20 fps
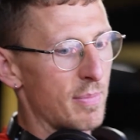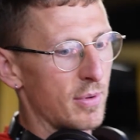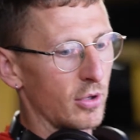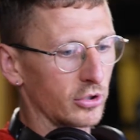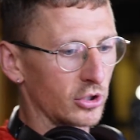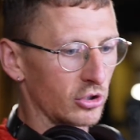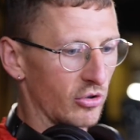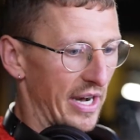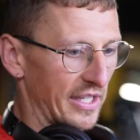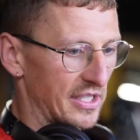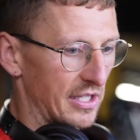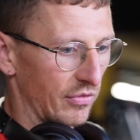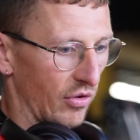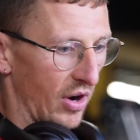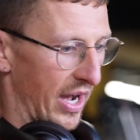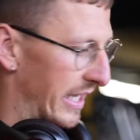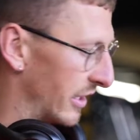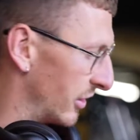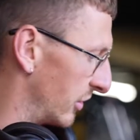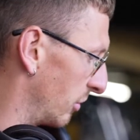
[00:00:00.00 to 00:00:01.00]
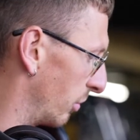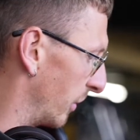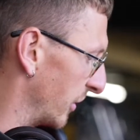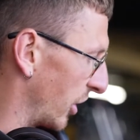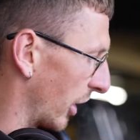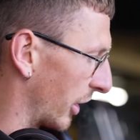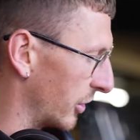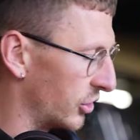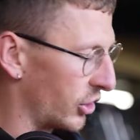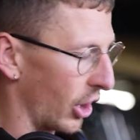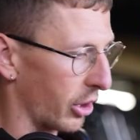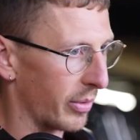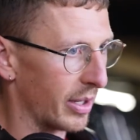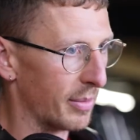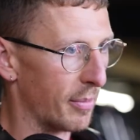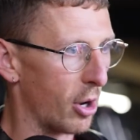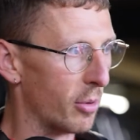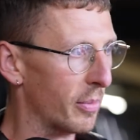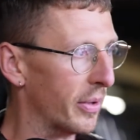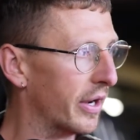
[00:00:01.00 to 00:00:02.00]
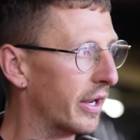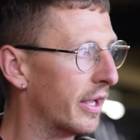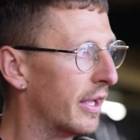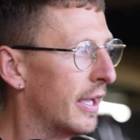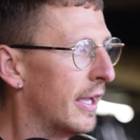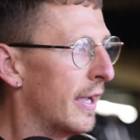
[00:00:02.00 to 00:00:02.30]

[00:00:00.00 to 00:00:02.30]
beyond your active range, which I can show you in a moment,